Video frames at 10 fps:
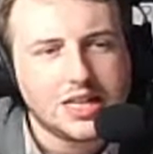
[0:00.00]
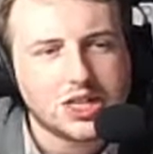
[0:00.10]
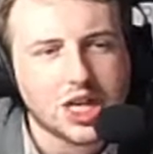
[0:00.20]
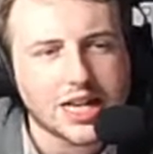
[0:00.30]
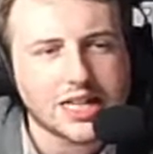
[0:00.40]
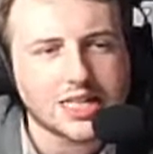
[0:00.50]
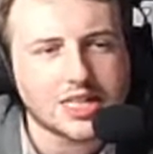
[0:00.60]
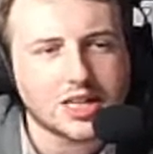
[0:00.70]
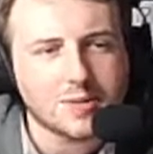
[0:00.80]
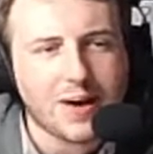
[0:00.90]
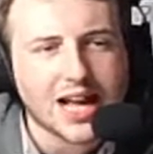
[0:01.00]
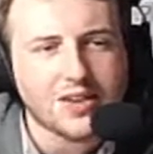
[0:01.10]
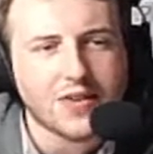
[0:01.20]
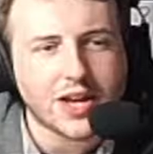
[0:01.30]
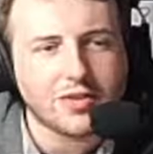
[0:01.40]
Thurxton's on the back
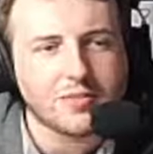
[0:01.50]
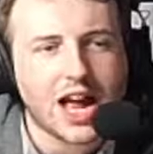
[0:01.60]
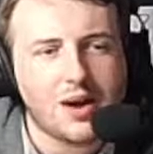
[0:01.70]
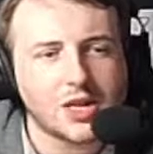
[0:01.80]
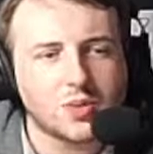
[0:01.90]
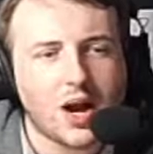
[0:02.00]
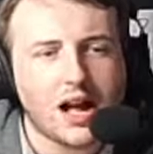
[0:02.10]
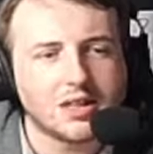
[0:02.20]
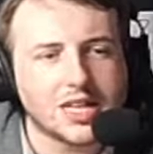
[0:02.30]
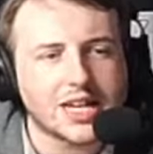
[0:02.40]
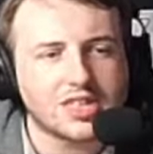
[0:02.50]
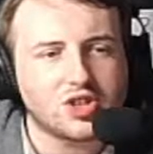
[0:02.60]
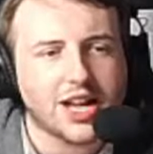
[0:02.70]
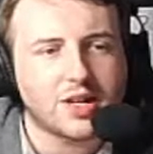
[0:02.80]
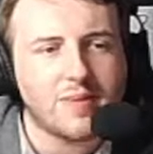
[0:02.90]
of Ingram now as well. Thurxton's
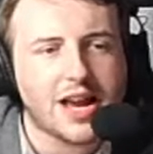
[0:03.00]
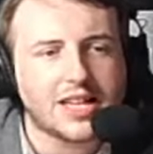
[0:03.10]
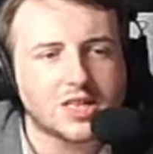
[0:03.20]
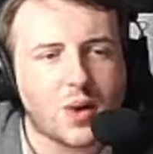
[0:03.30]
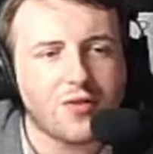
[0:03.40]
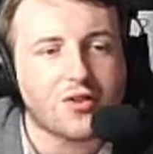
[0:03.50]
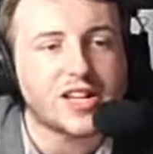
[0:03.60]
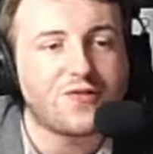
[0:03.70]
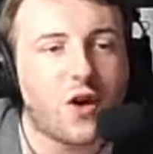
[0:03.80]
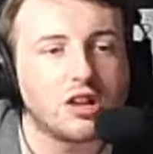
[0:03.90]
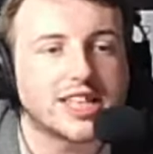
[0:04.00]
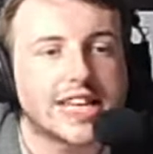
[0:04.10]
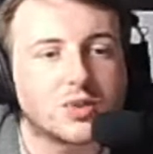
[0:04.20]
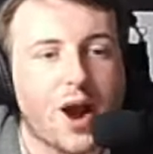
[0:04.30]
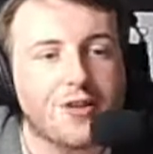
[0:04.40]
trying to make his way through. He's forcing
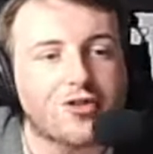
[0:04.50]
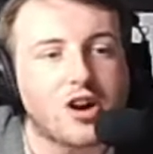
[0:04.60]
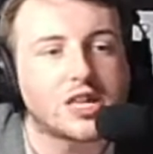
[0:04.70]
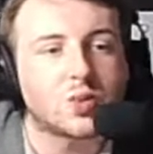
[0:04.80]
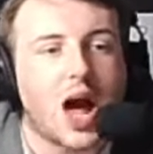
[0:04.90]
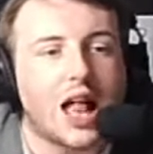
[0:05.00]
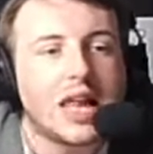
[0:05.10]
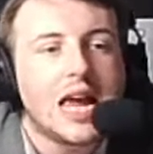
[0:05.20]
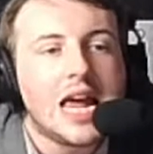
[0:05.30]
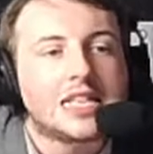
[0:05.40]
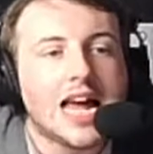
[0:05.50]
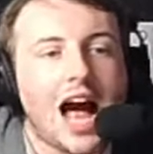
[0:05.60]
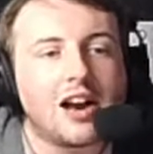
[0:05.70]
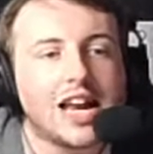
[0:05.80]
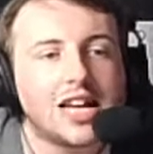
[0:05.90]
his way through as well.
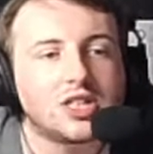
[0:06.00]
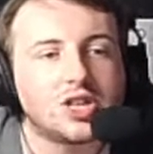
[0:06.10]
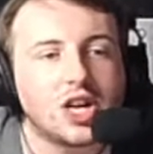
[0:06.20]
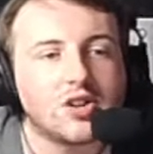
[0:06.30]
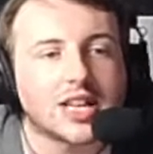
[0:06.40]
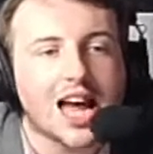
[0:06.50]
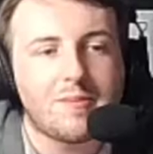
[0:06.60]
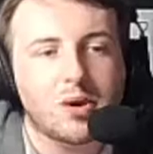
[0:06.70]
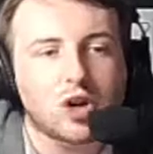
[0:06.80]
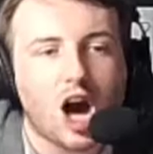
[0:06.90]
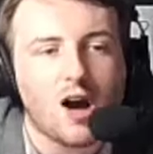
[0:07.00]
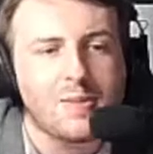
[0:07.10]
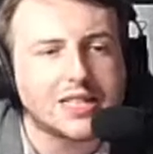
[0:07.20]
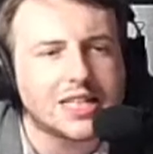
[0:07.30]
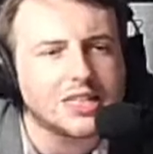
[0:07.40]
Down into the Campbell Cobb.
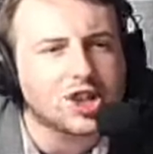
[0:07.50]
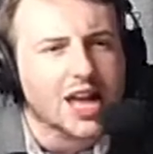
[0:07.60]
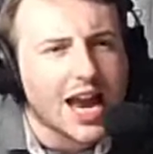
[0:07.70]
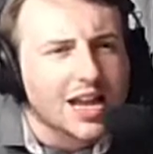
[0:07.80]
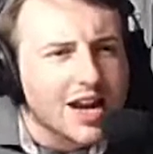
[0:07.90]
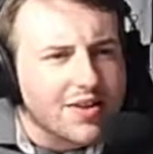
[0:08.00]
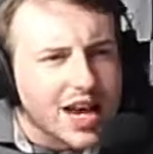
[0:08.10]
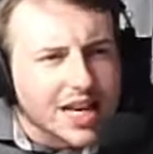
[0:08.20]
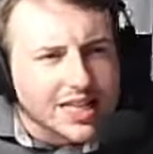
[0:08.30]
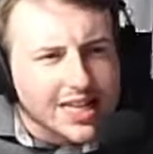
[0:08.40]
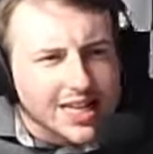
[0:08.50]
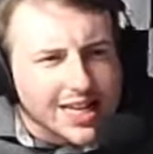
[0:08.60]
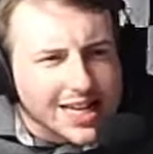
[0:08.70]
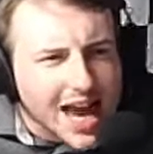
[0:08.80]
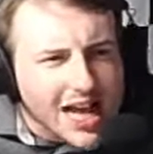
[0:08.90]
Is it chicane area?
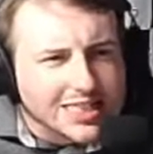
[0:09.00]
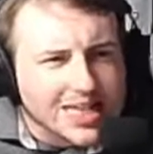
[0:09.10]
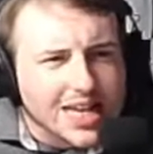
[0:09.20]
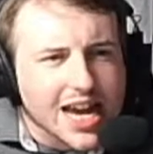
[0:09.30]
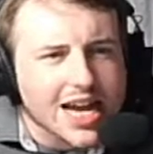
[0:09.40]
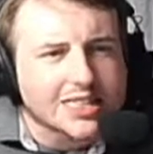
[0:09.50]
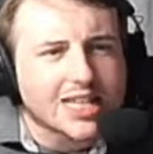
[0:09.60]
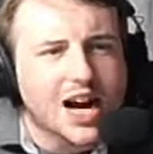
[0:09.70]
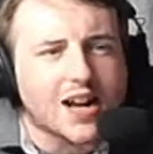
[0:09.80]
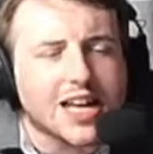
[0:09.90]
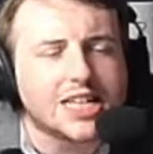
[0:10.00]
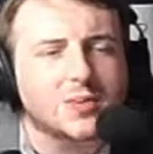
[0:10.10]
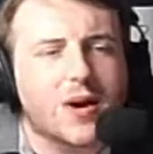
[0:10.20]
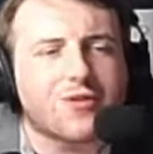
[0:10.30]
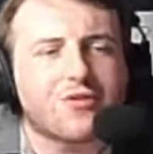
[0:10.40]
Yes, it is. Can't get his
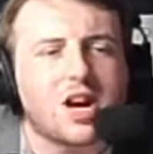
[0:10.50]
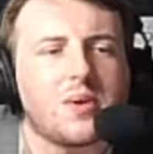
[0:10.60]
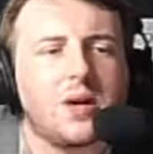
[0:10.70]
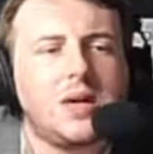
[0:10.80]
way through.